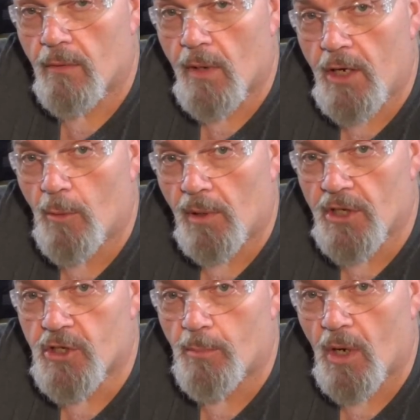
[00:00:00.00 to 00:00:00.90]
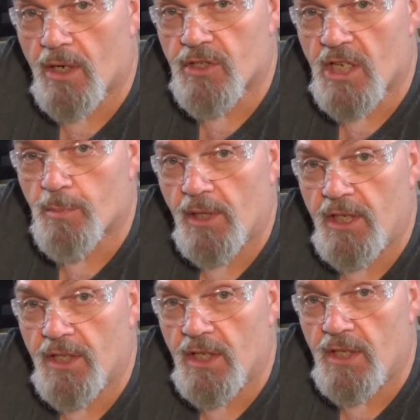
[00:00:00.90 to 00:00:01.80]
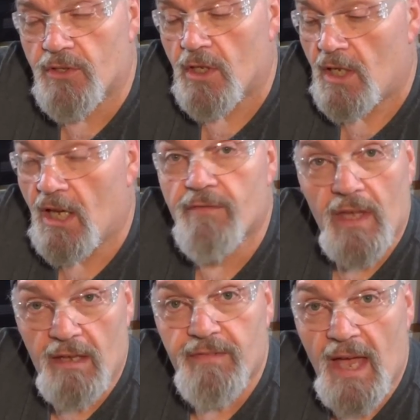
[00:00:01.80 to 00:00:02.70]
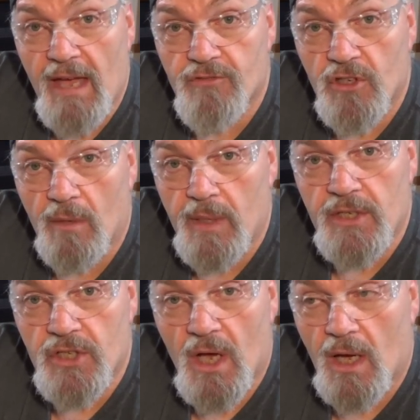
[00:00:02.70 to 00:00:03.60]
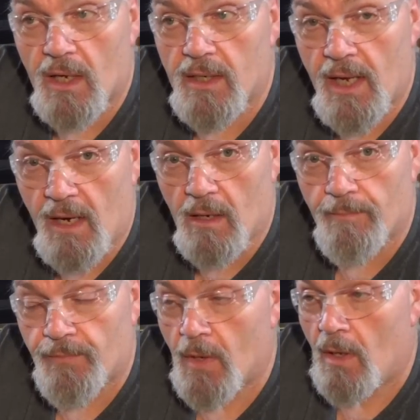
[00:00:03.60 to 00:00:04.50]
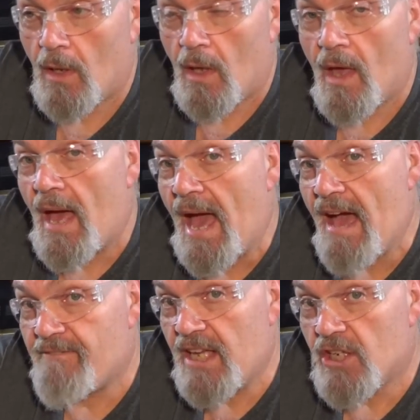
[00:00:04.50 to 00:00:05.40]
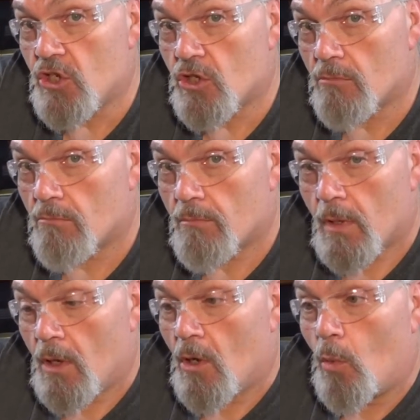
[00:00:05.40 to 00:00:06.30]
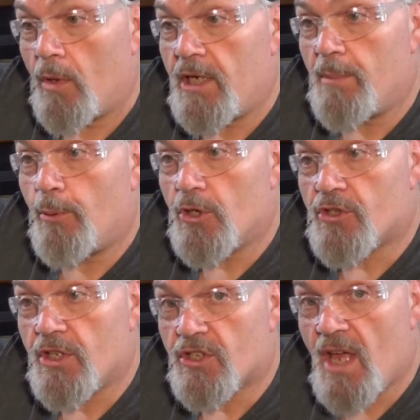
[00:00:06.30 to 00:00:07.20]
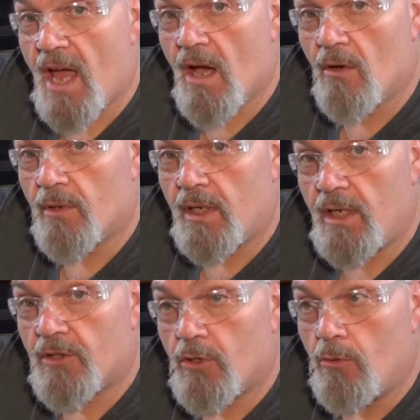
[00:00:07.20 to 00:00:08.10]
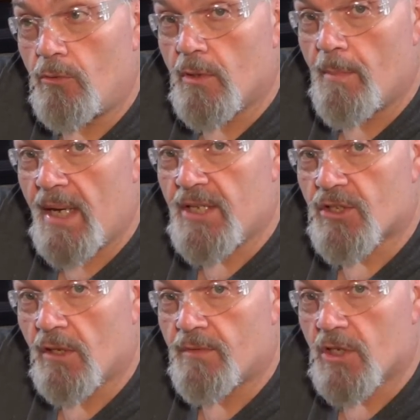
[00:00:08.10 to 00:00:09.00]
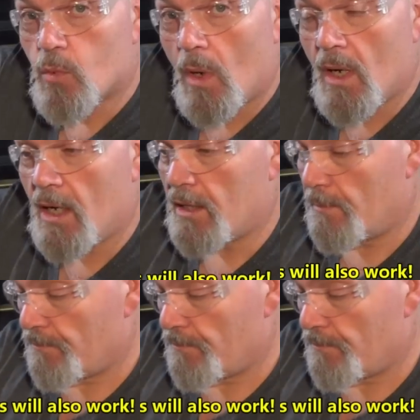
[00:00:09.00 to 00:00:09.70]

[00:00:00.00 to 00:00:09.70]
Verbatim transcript: Right here, Ballistic Products has plenty of these if, if they have some in stock. Now, half inch. We need to push this down into the base of this wad.